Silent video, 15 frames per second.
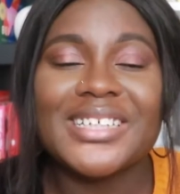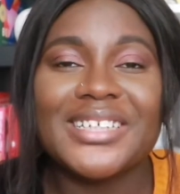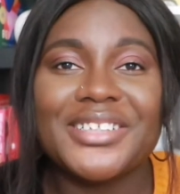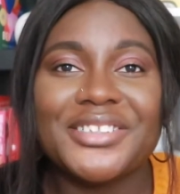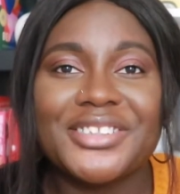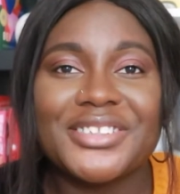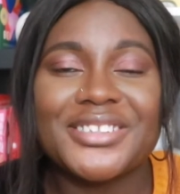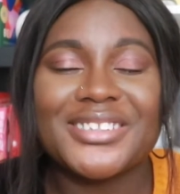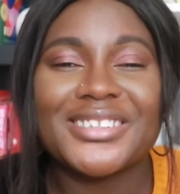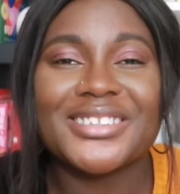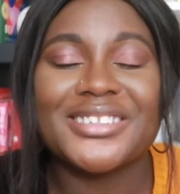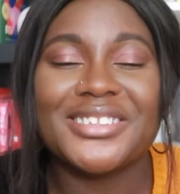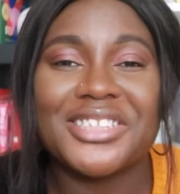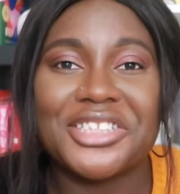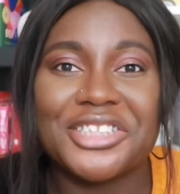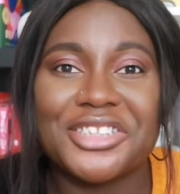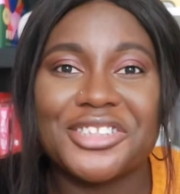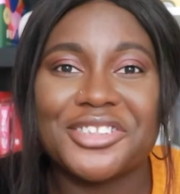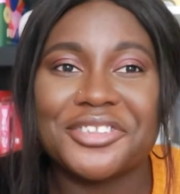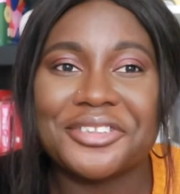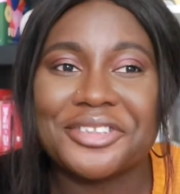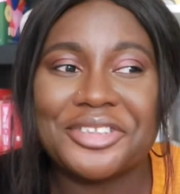it just didn't
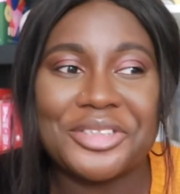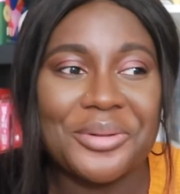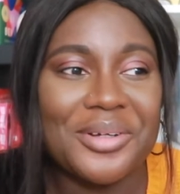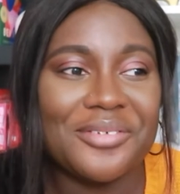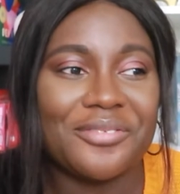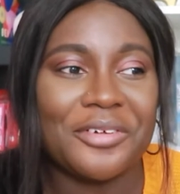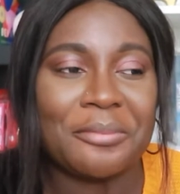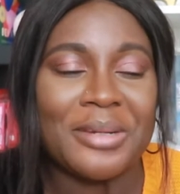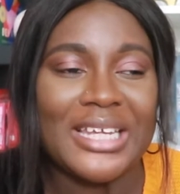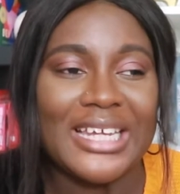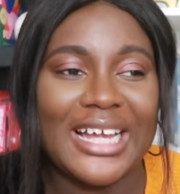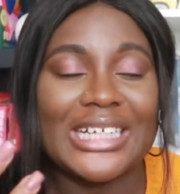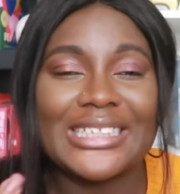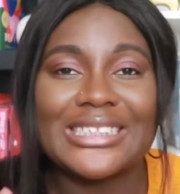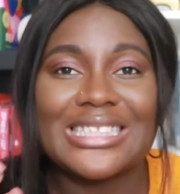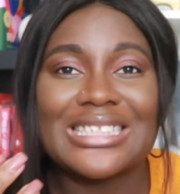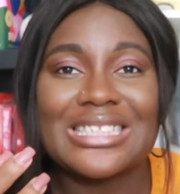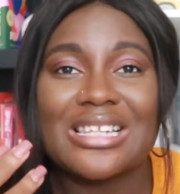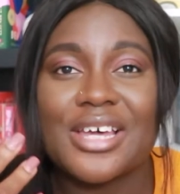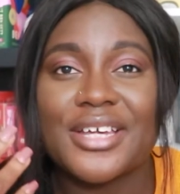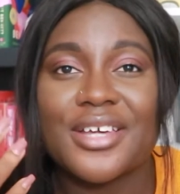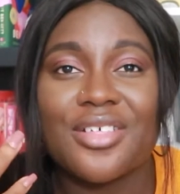do it for me. I didn't
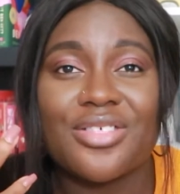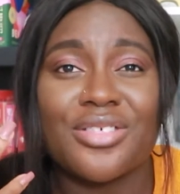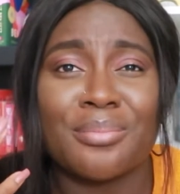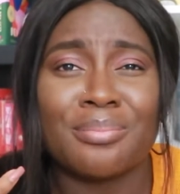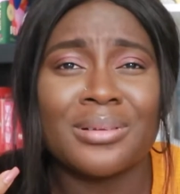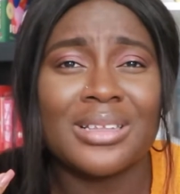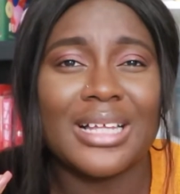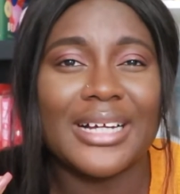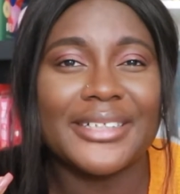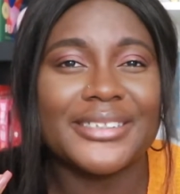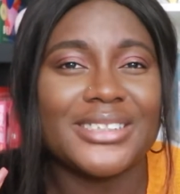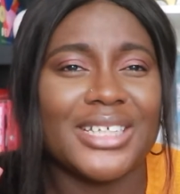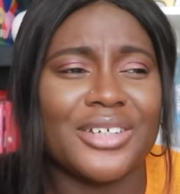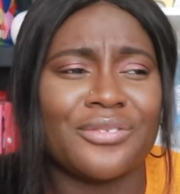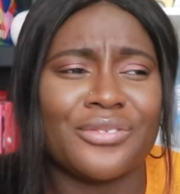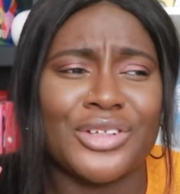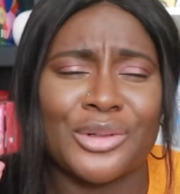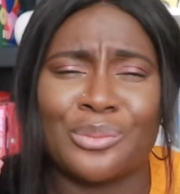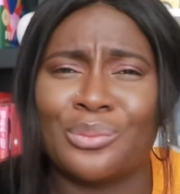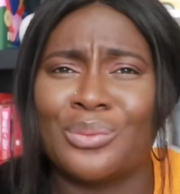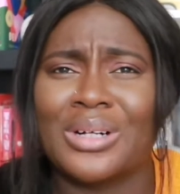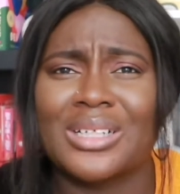like the plot. If there
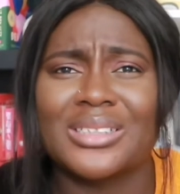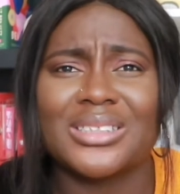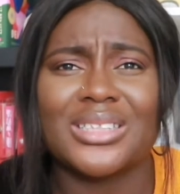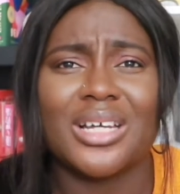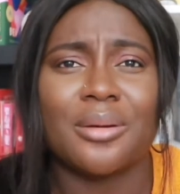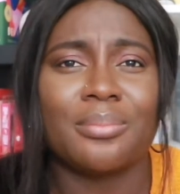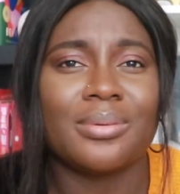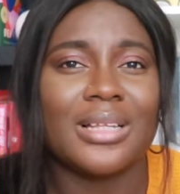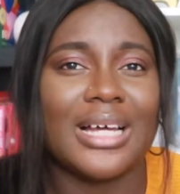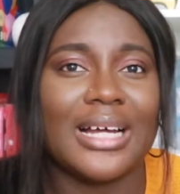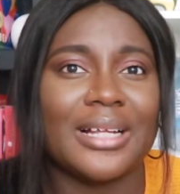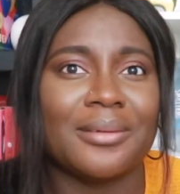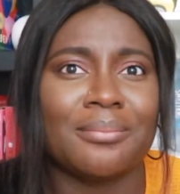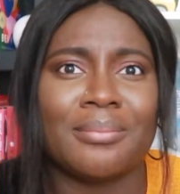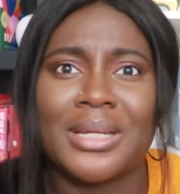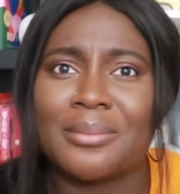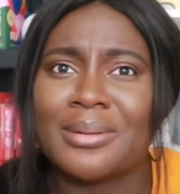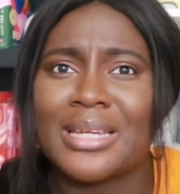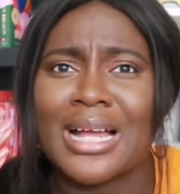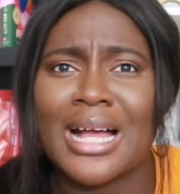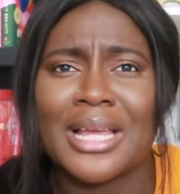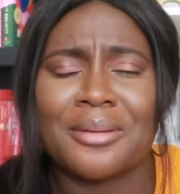was a plot,
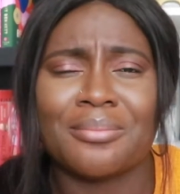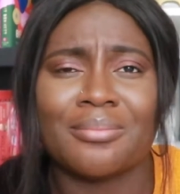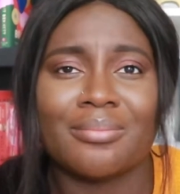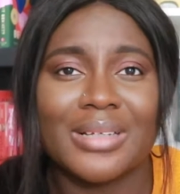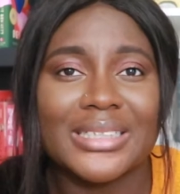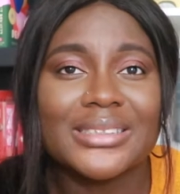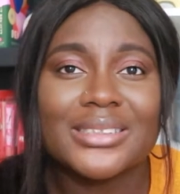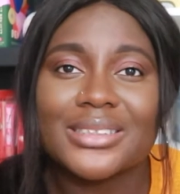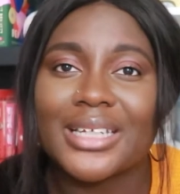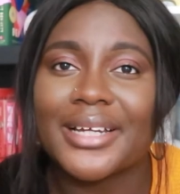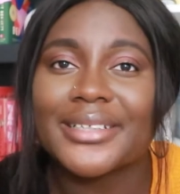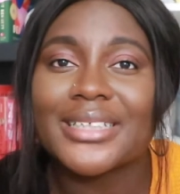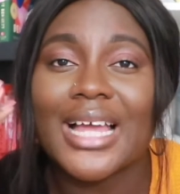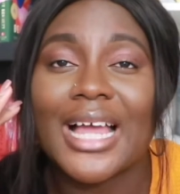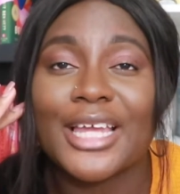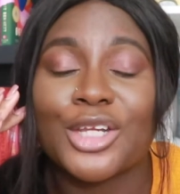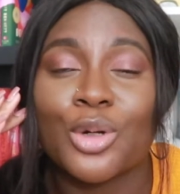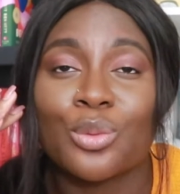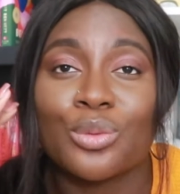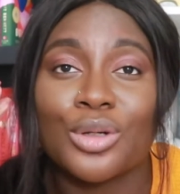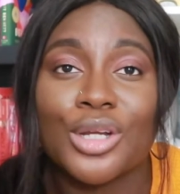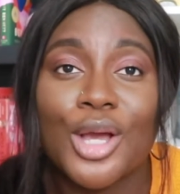maybe I missed it, I
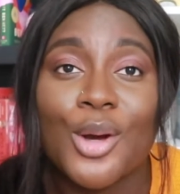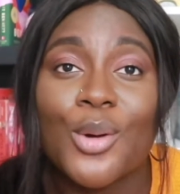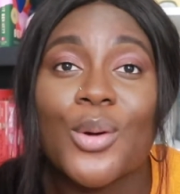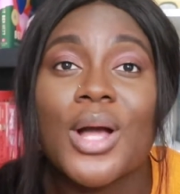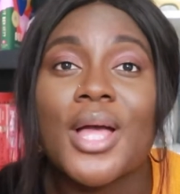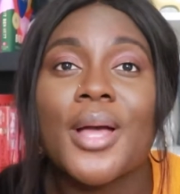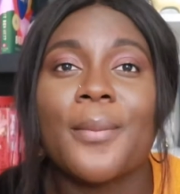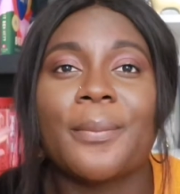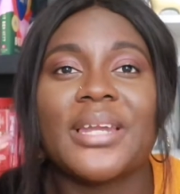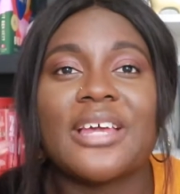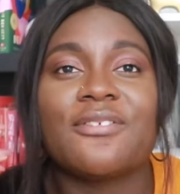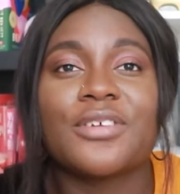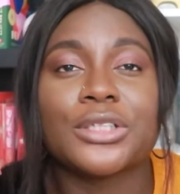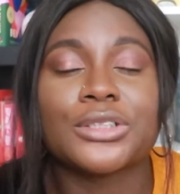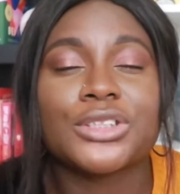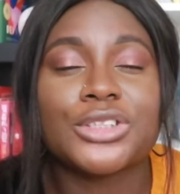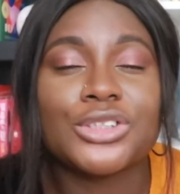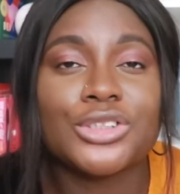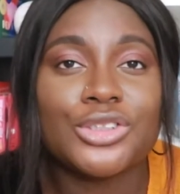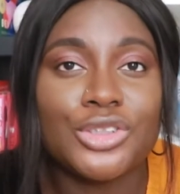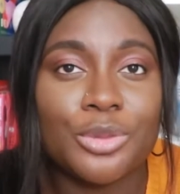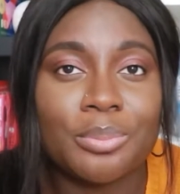don't know, but I felt
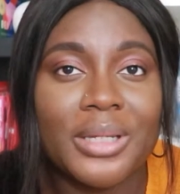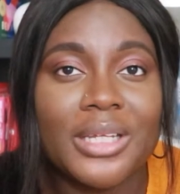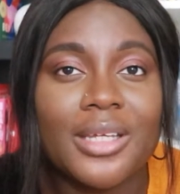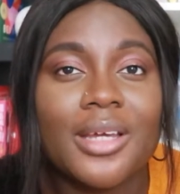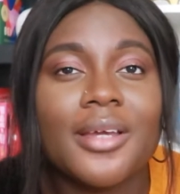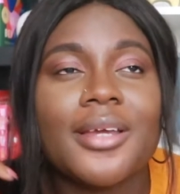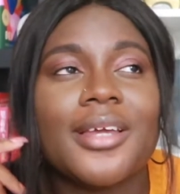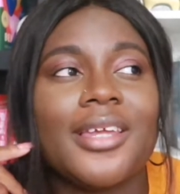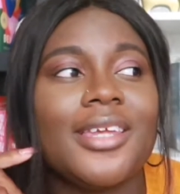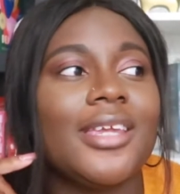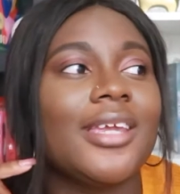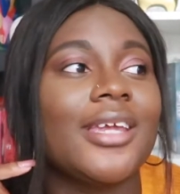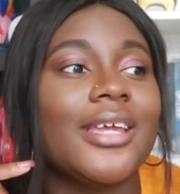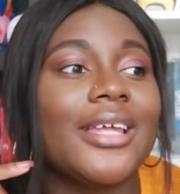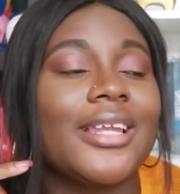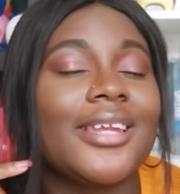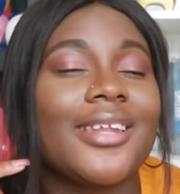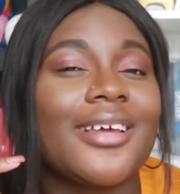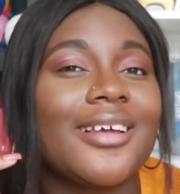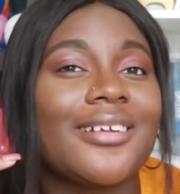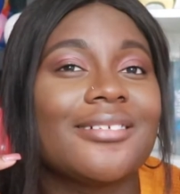stupid, and